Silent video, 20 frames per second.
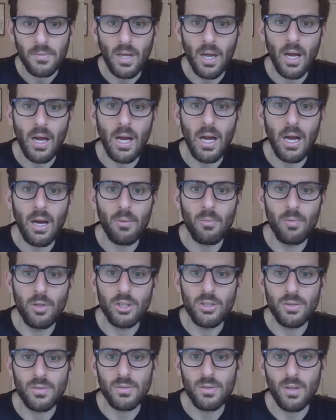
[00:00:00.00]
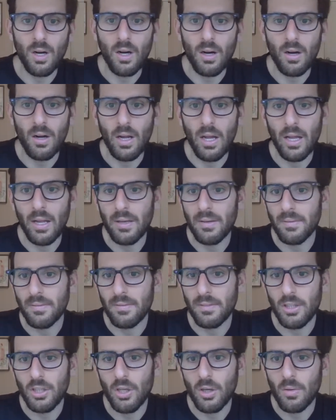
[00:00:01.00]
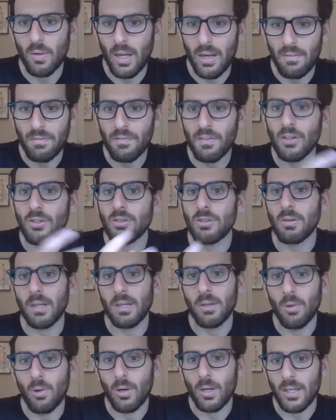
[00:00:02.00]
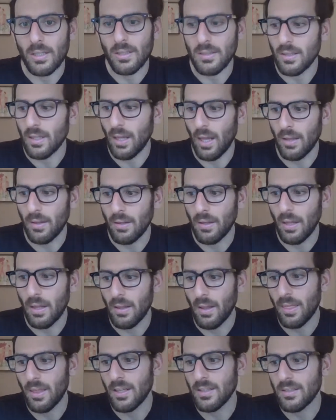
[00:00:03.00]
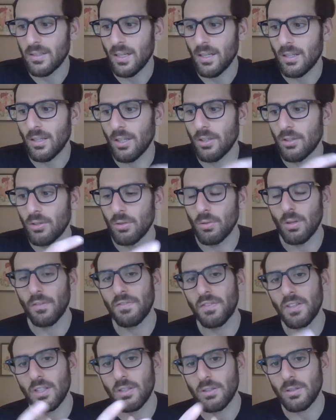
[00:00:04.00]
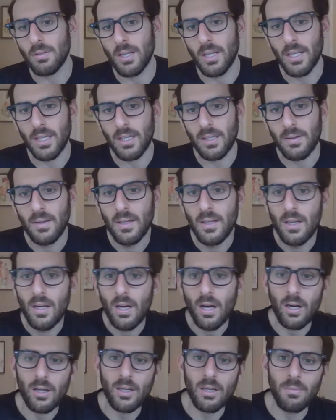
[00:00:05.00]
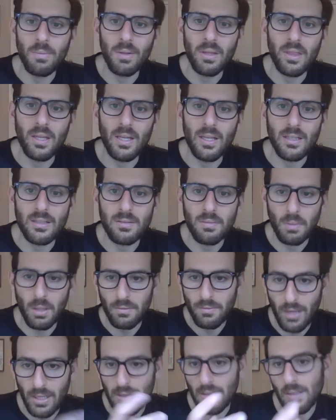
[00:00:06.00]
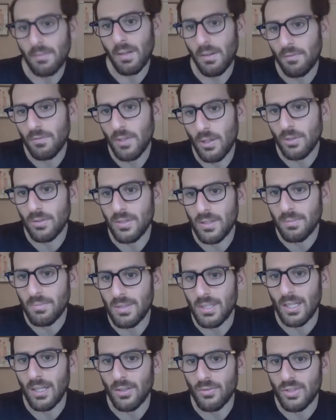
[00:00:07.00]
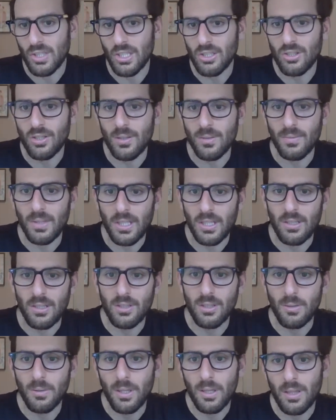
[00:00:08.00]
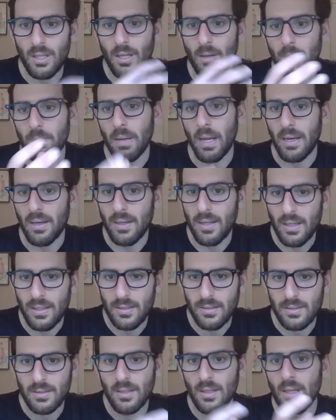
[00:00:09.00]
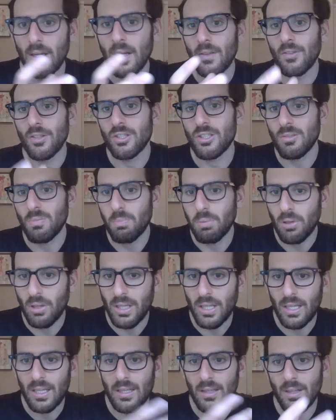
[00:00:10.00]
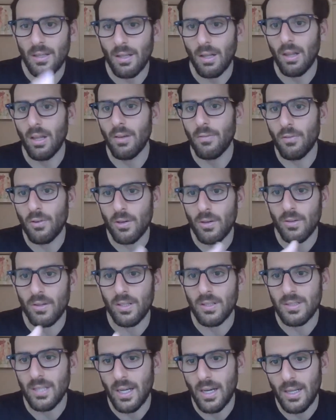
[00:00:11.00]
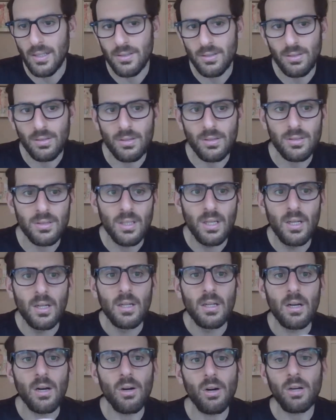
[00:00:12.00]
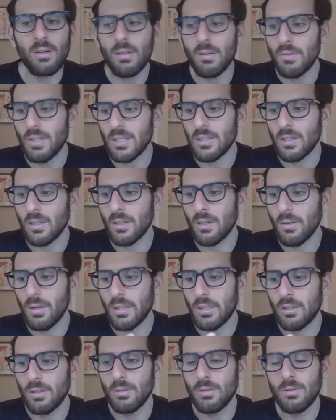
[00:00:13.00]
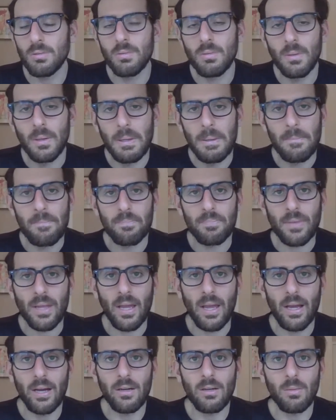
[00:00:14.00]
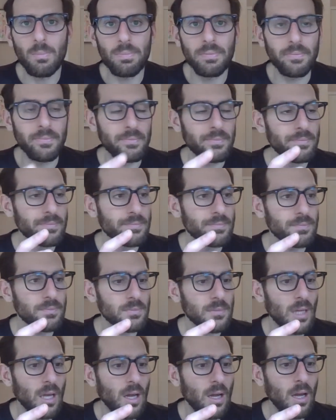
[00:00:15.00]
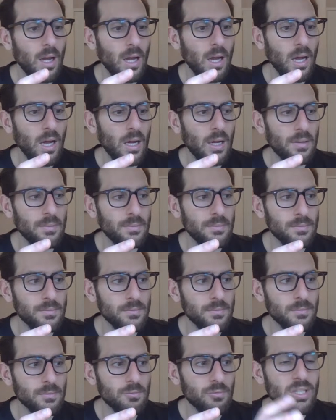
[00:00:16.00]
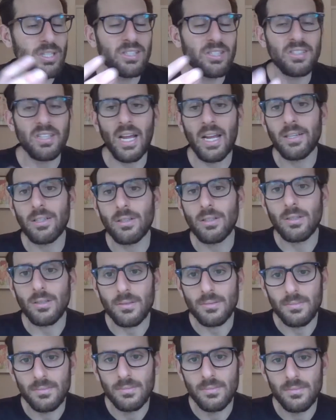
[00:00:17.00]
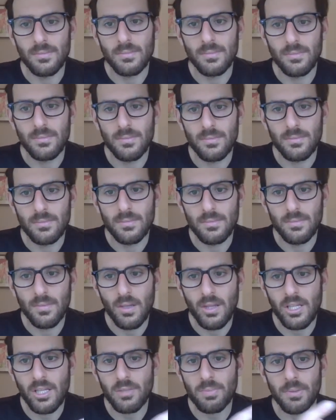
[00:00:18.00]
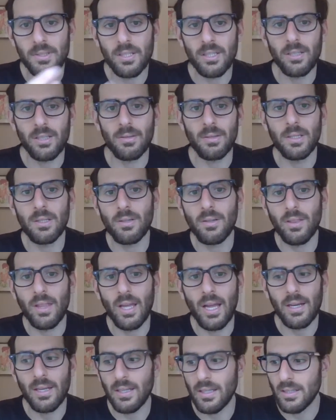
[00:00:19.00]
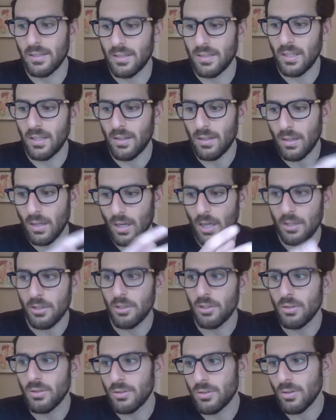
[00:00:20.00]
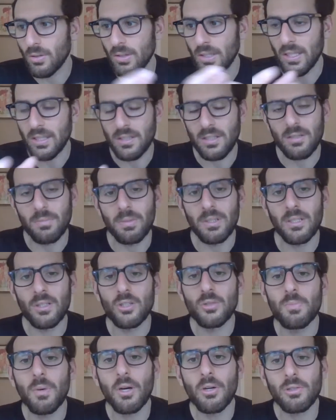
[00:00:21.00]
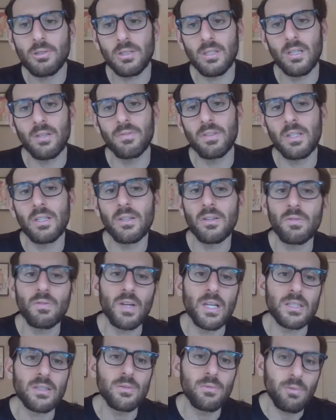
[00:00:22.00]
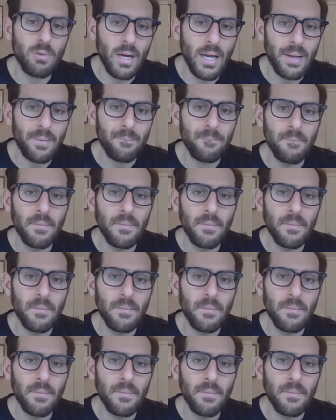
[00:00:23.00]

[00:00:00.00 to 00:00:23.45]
uh, which are, and, you know, and filtering organs, and the, and the things that are going to do the filtering are going to be things like the lymph nodes themselves. They certainly can do it. The appendix, the spleen, the liver, the tonsils, all of these are going to help uh, recycle this material that is either unused or needs to be disposed of in an effective way.